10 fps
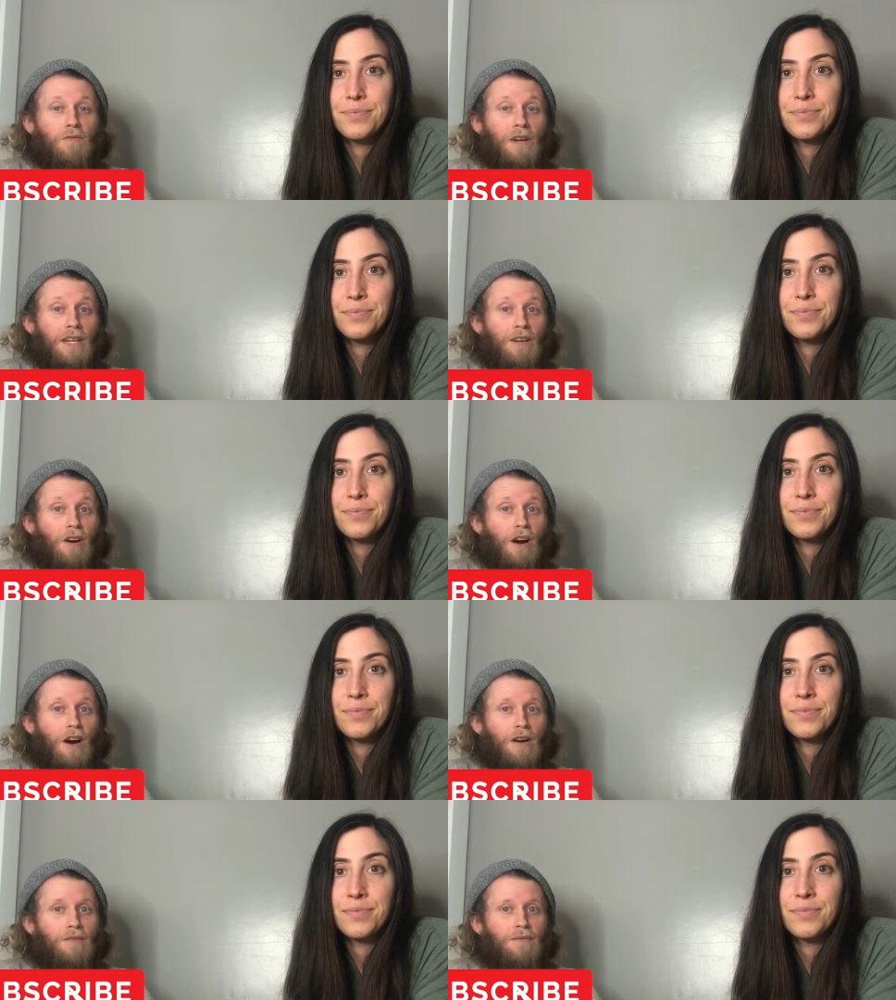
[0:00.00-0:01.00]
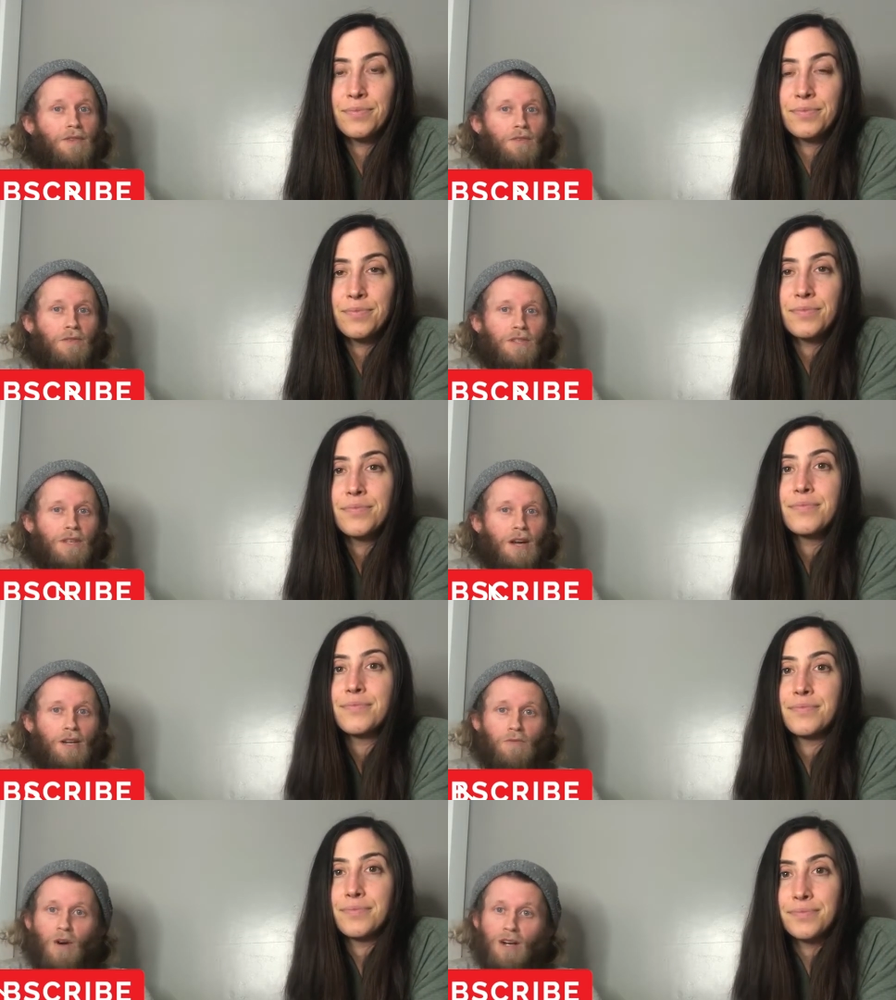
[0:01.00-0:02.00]
Speaker 1: fight off those
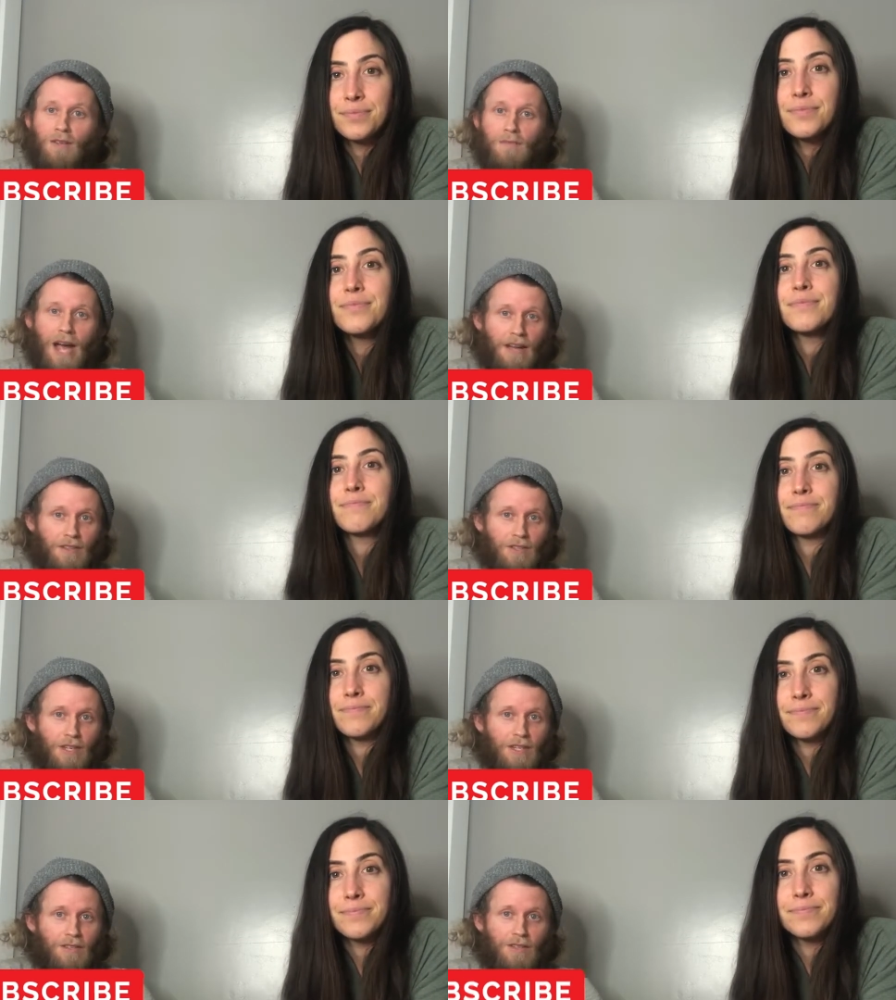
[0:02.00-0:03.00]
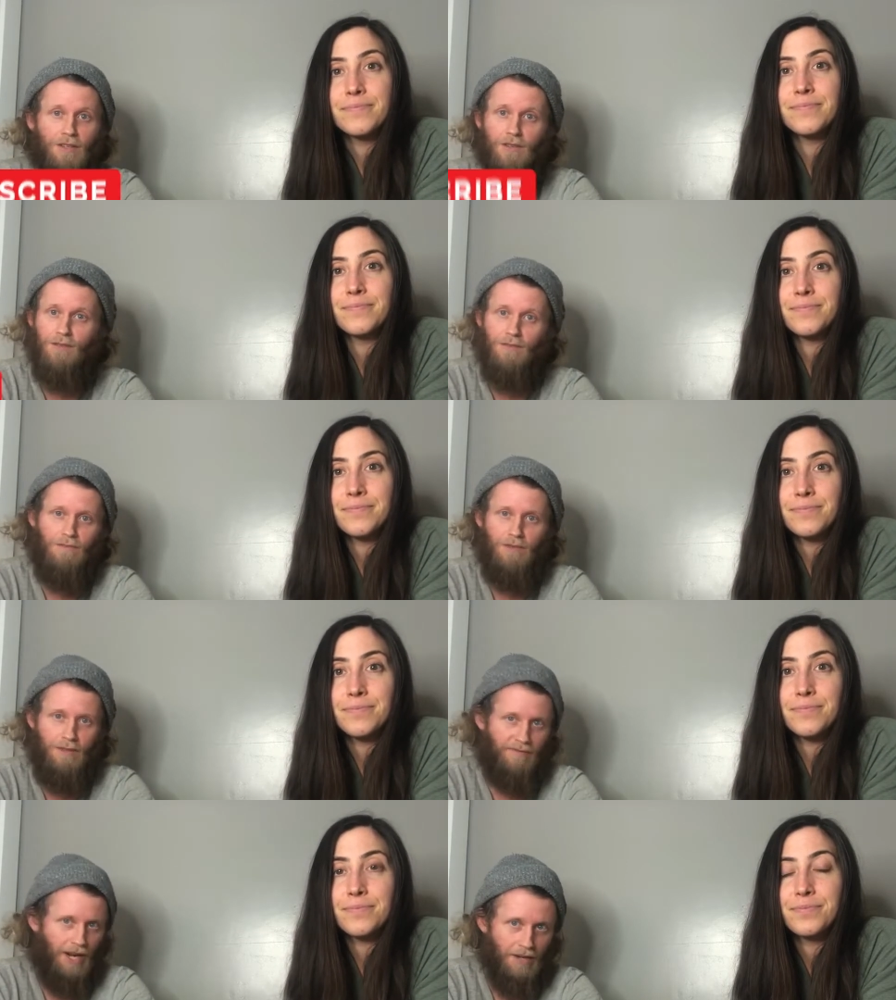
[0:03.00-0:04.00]
unwanted pathogens, you know, the
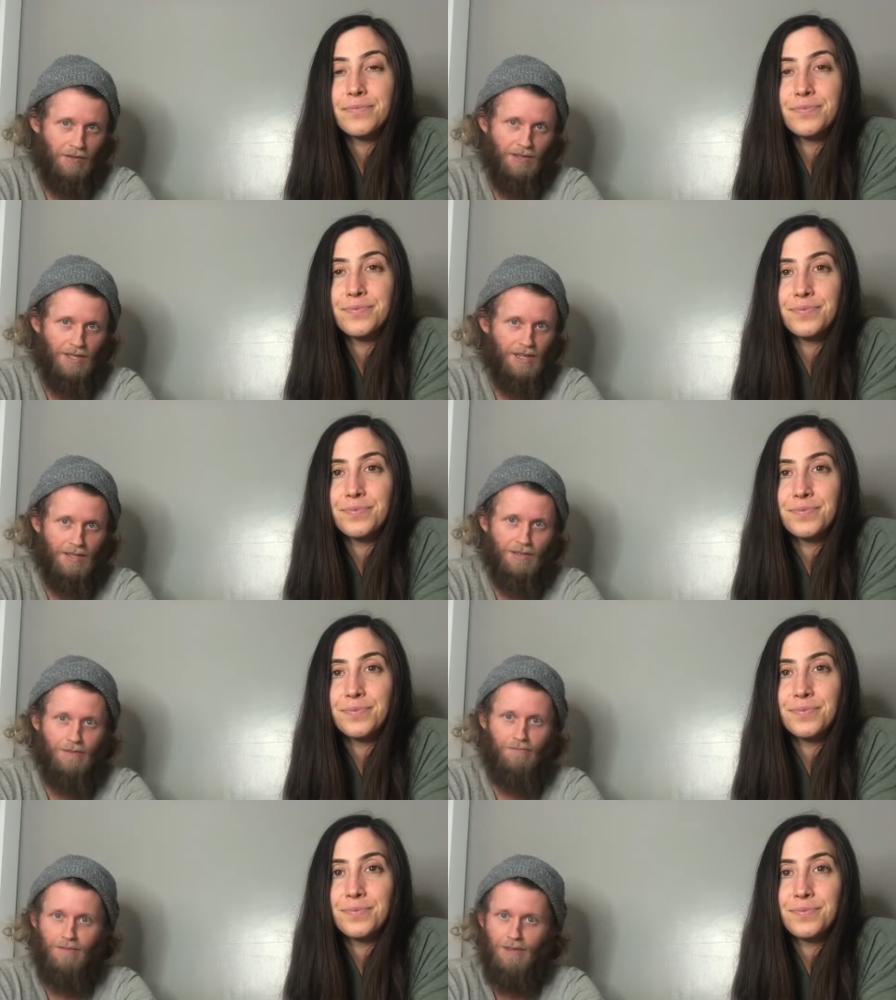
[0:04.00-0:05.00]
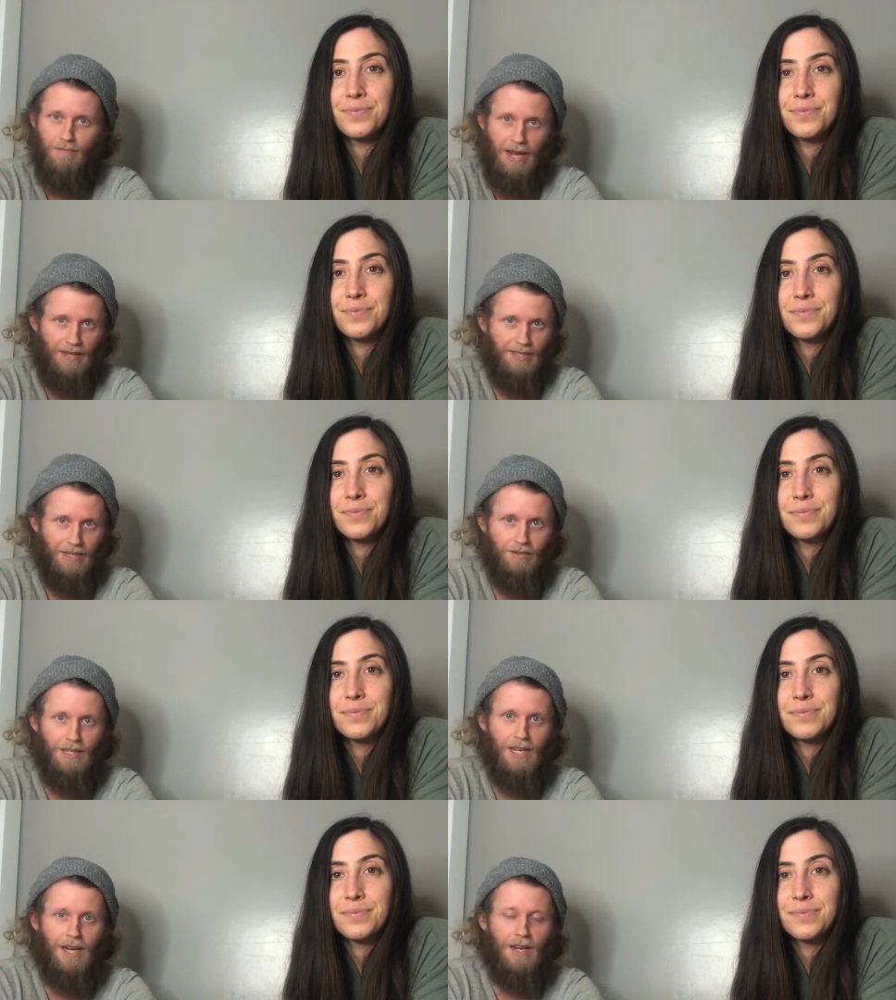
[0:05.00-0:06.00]
viruses, the
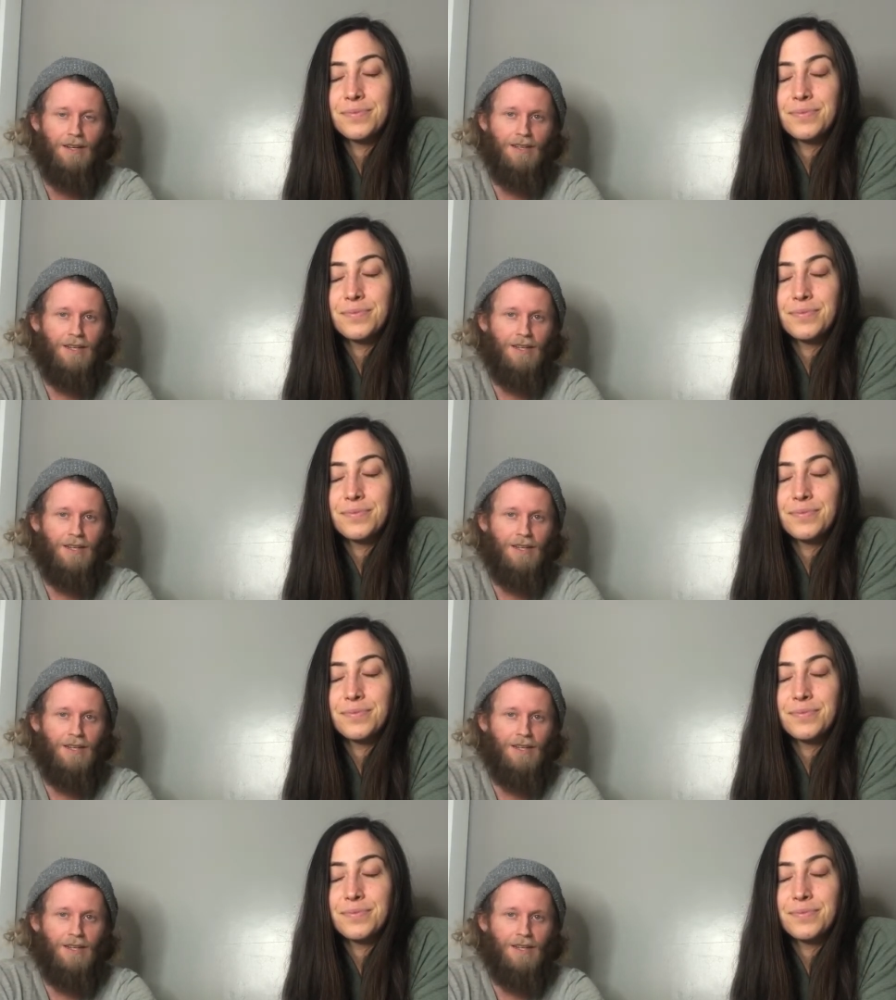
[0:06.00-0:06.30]
bacteria,